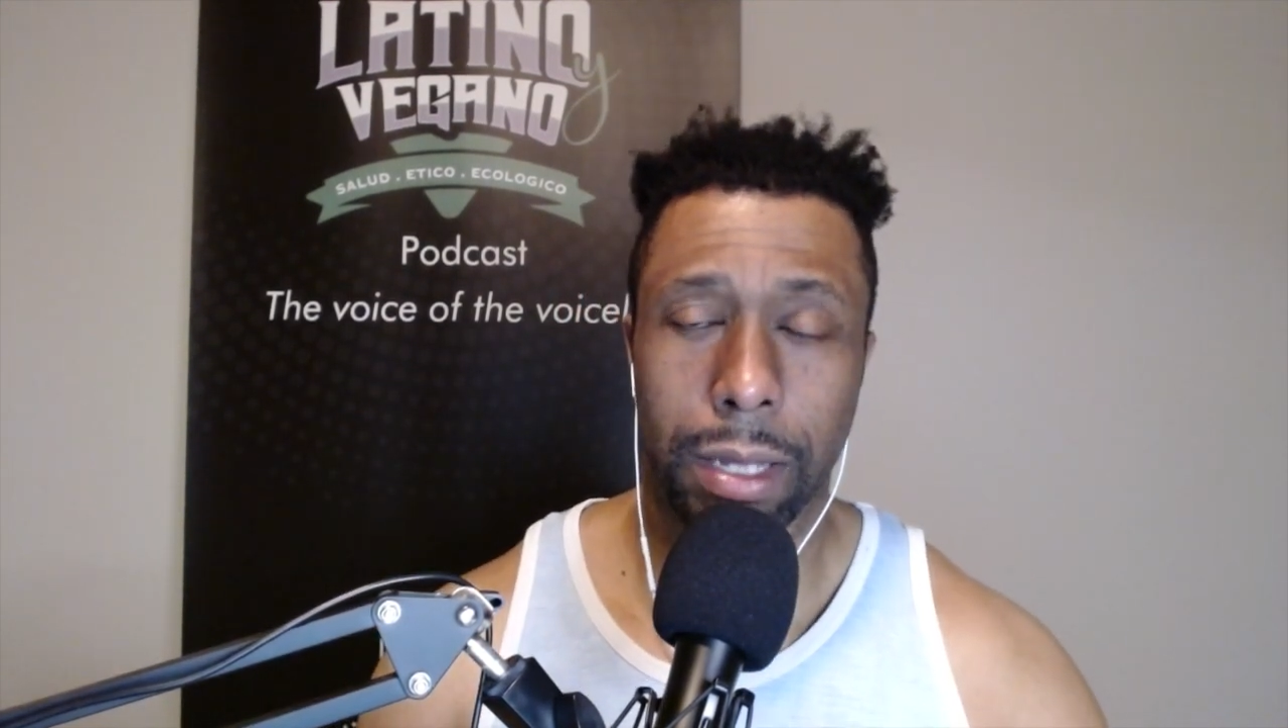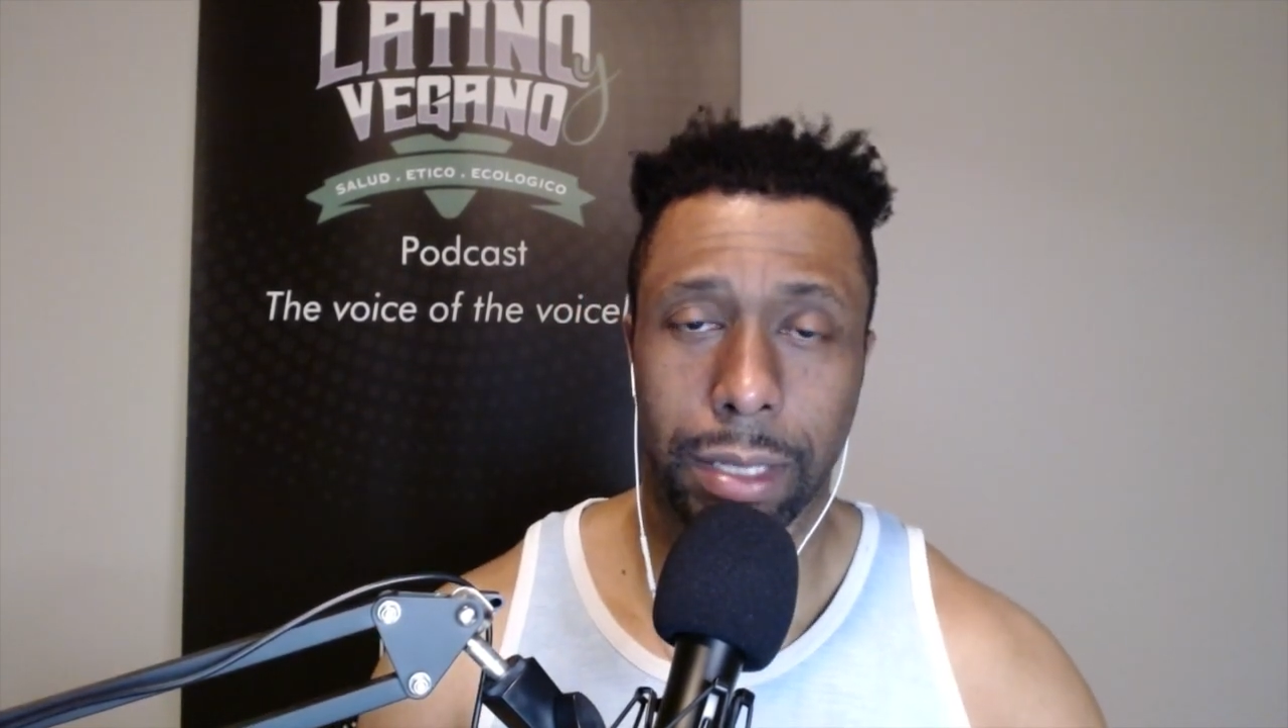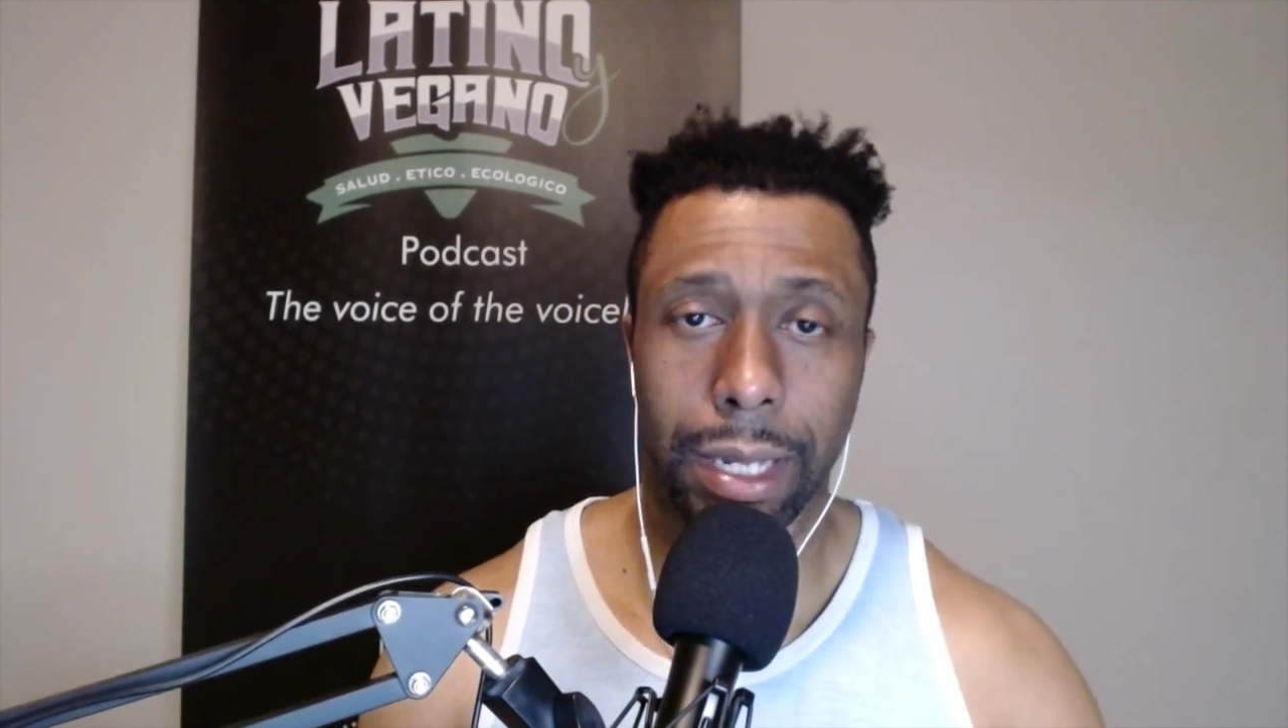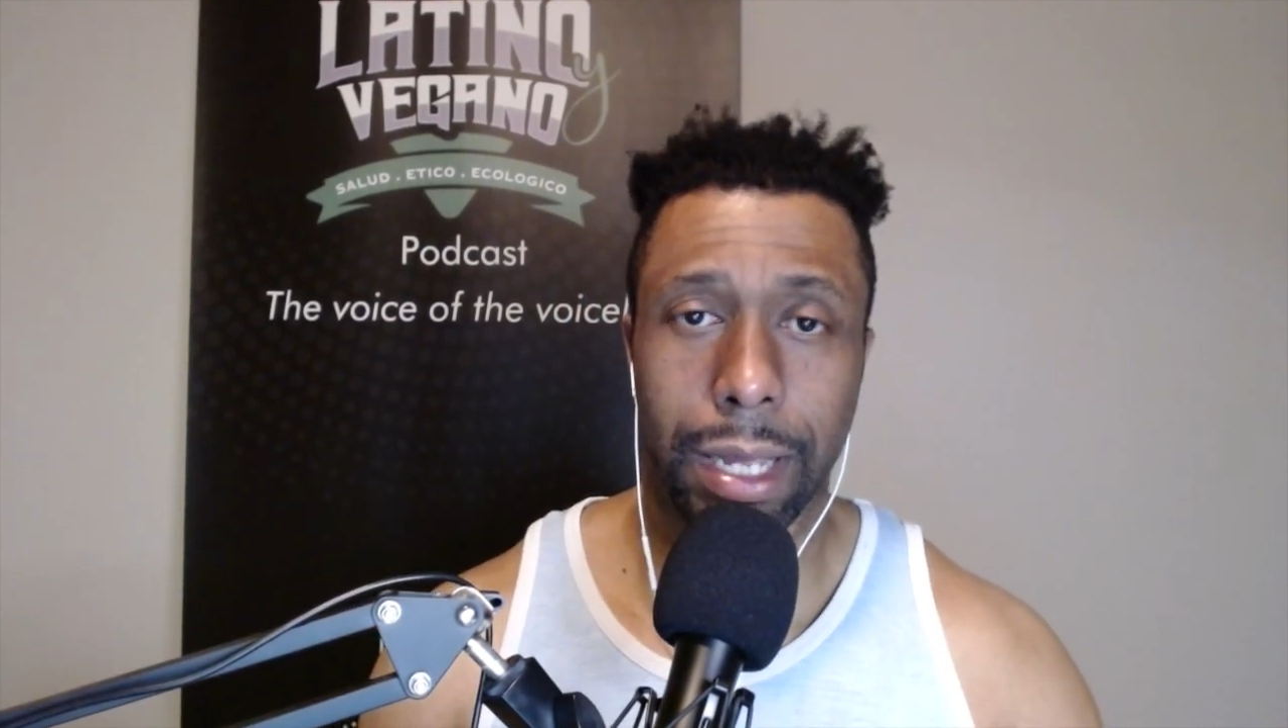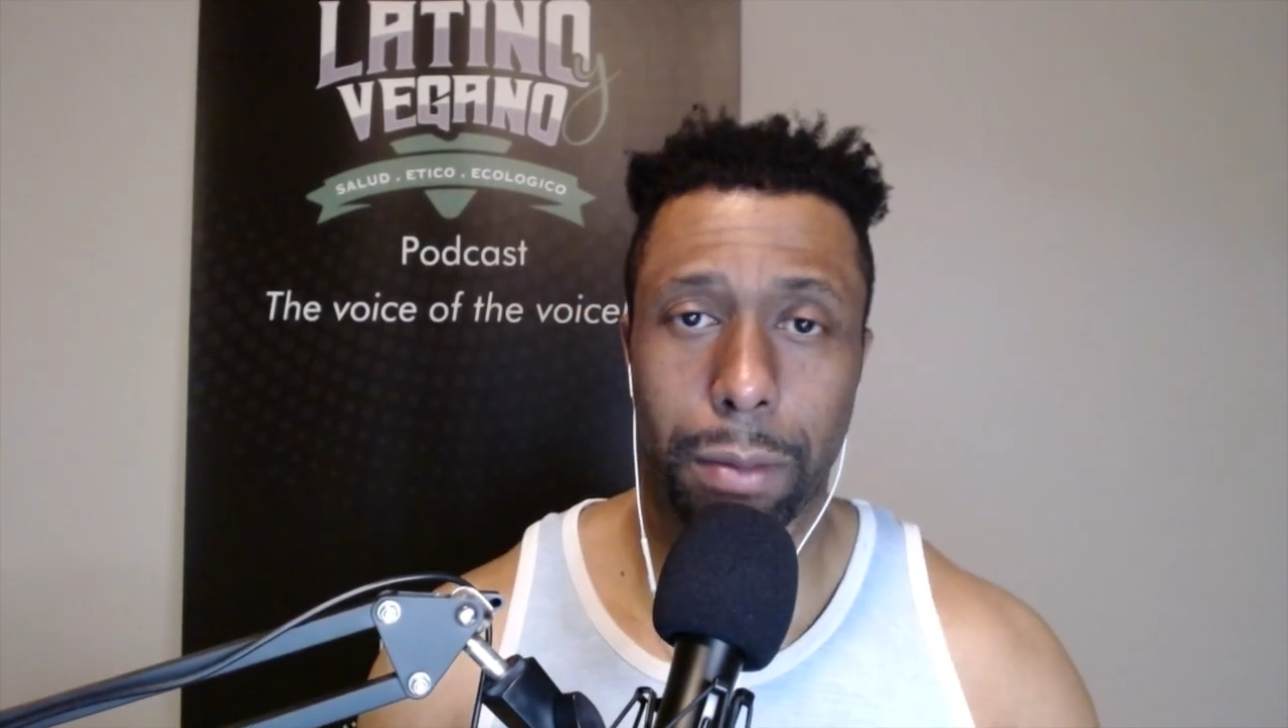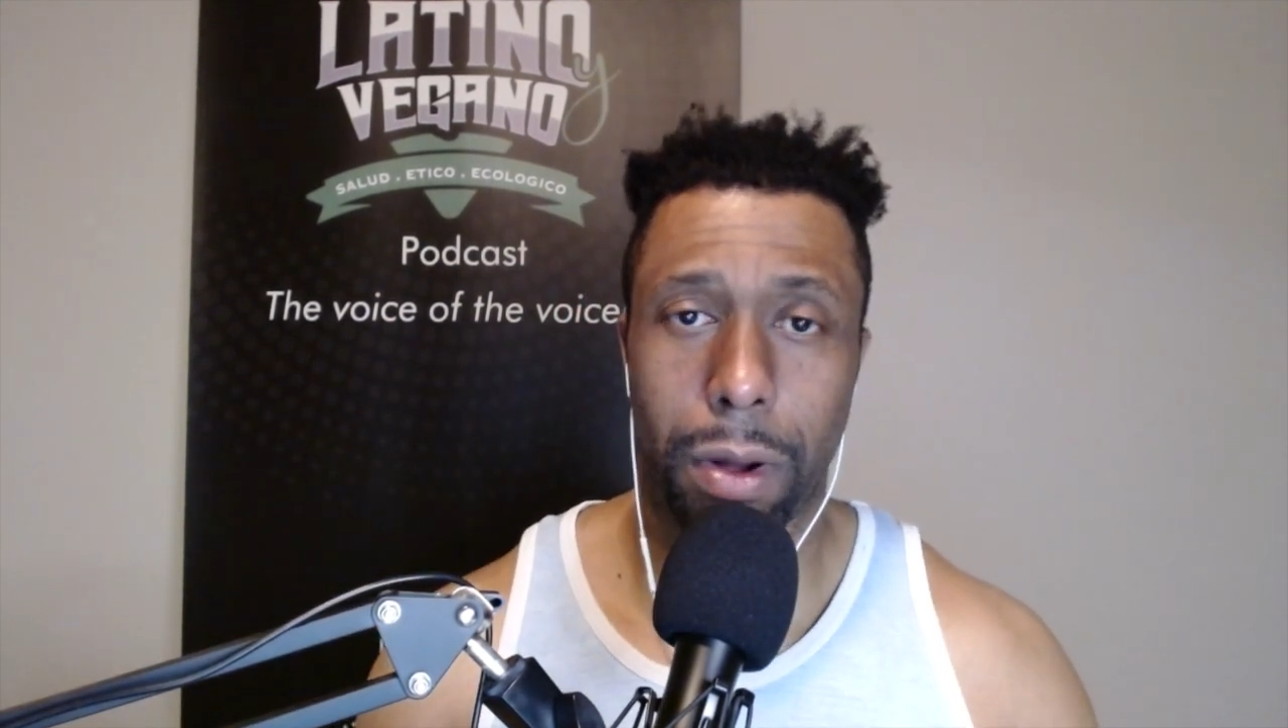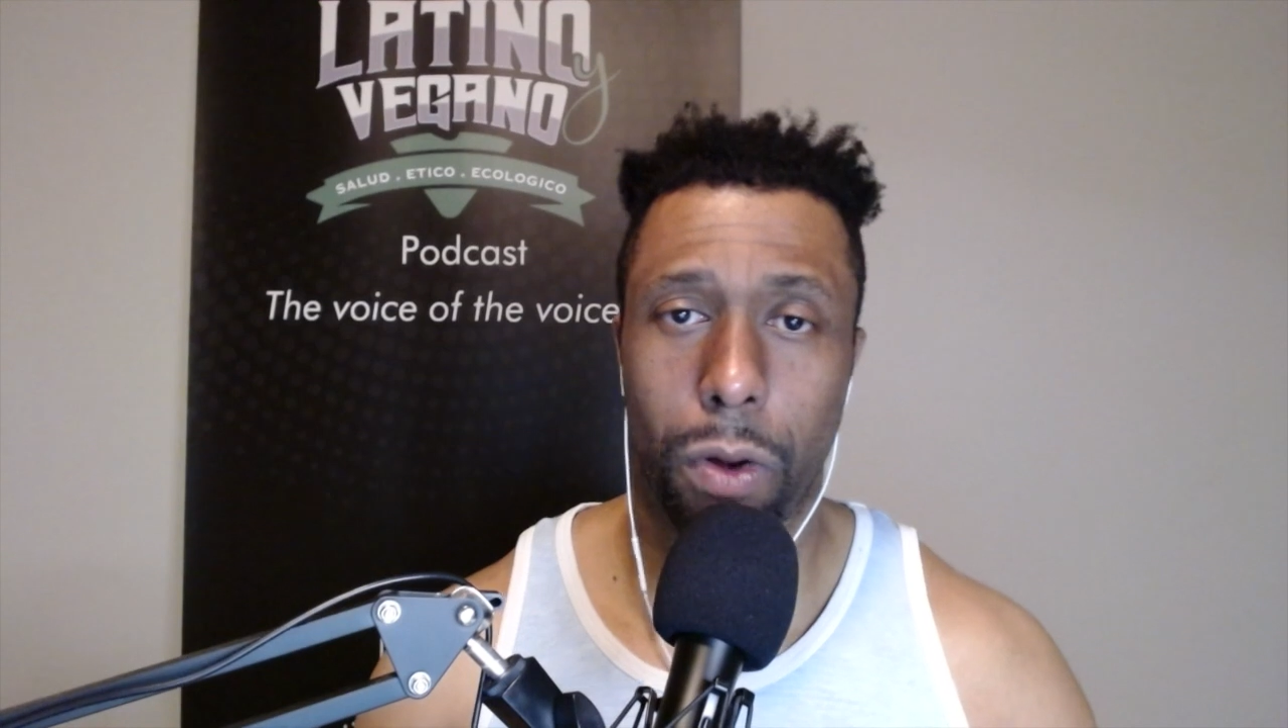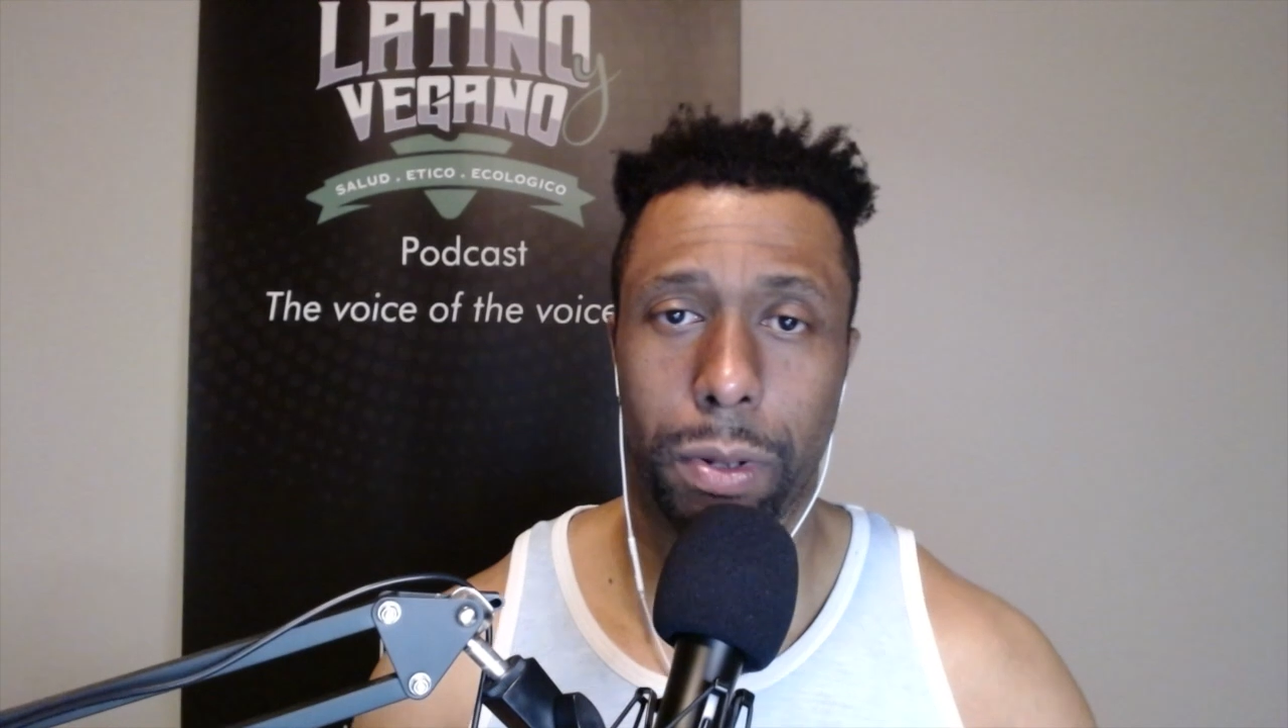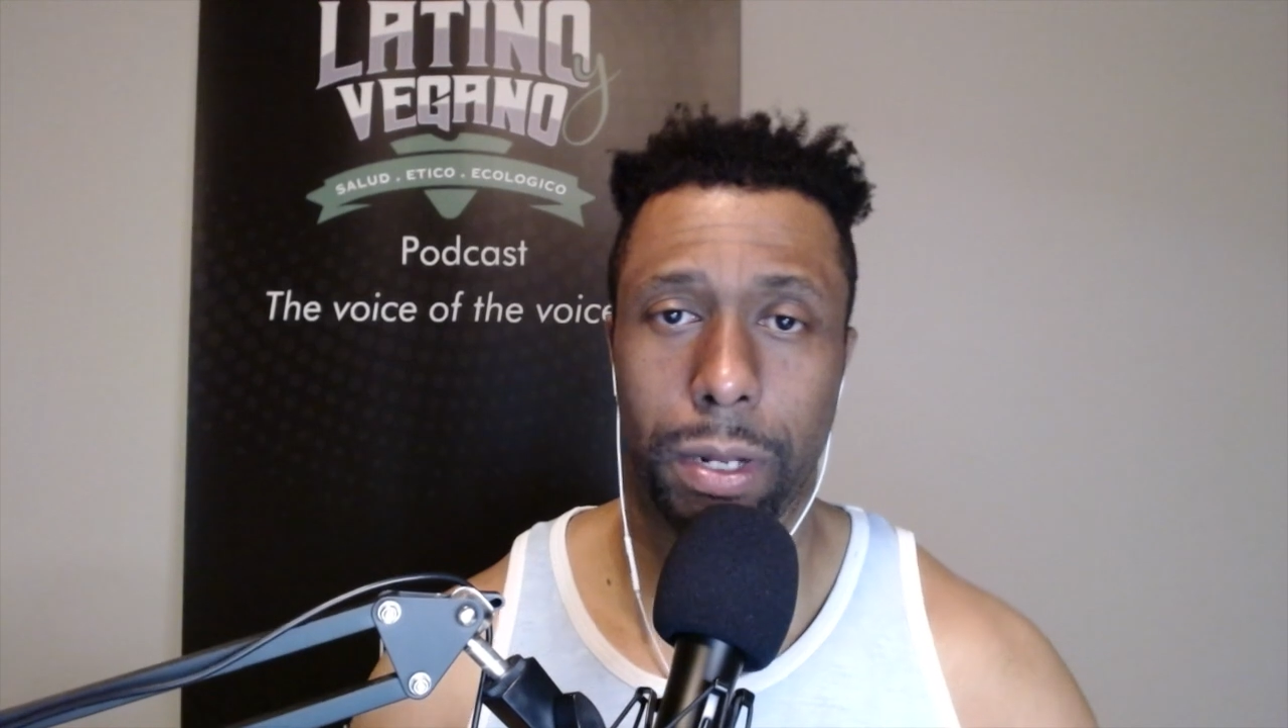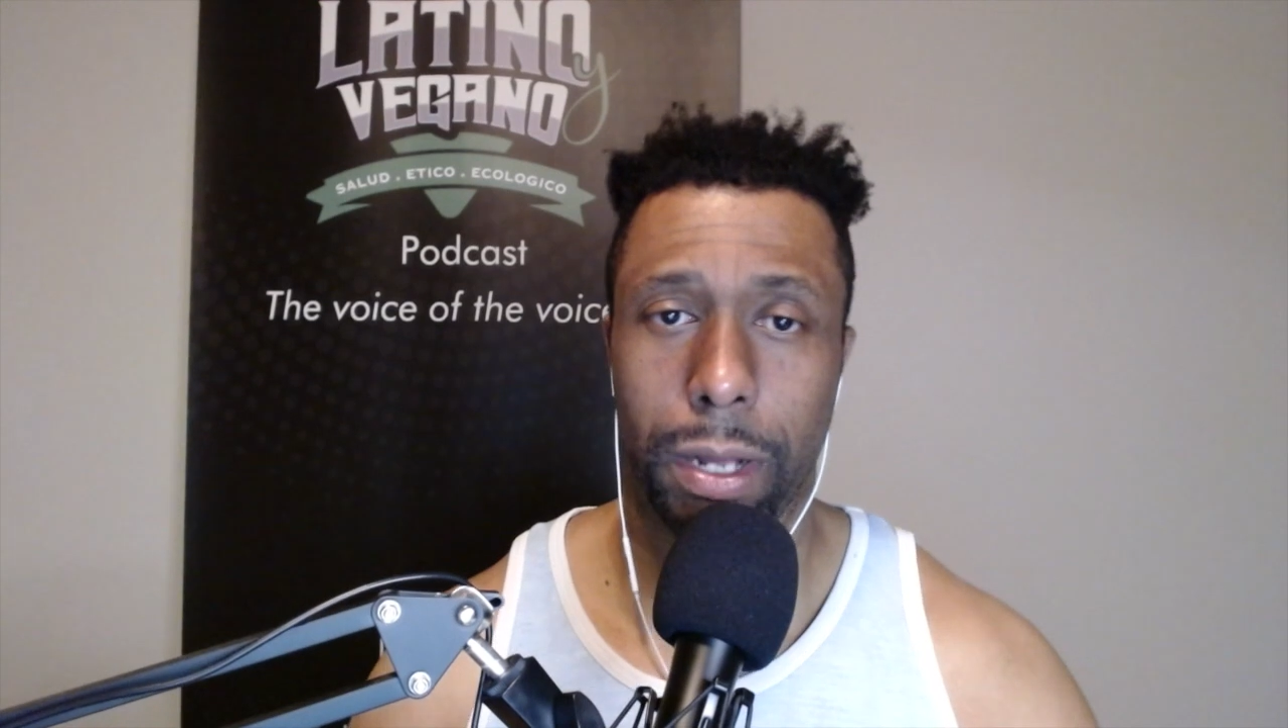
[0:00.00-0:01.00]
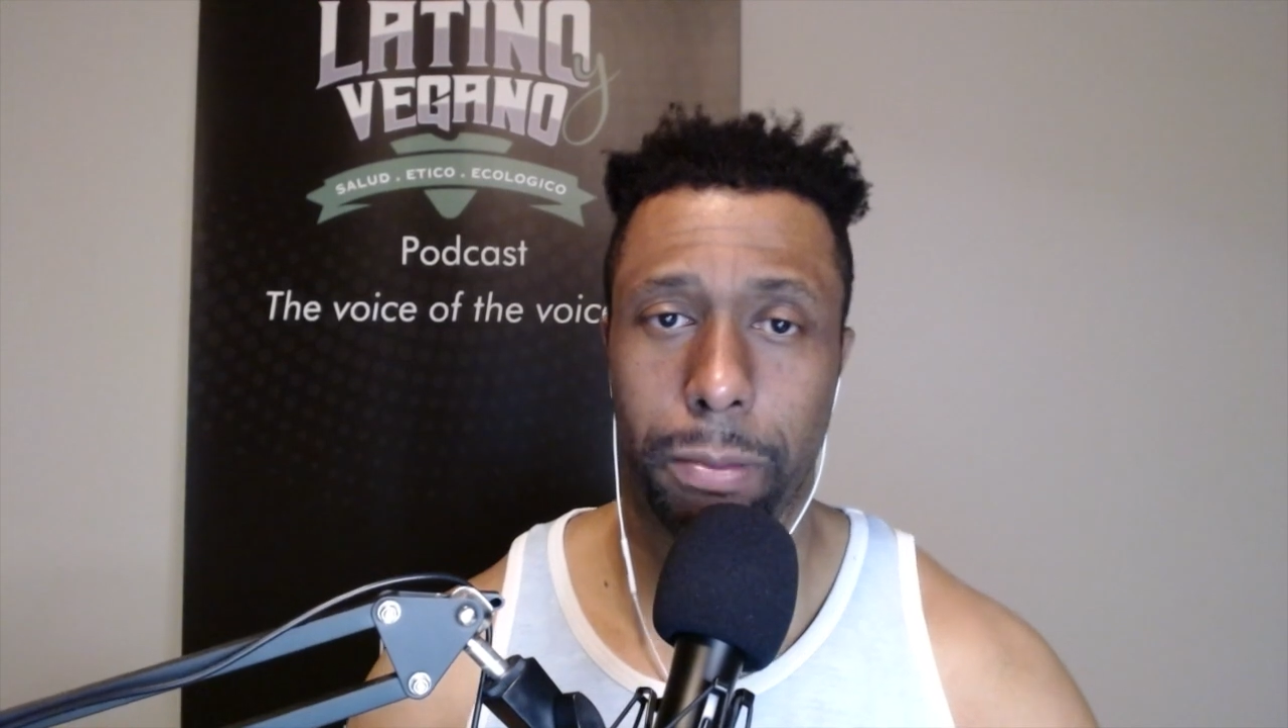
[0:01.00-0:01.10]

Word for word: thinking about opening a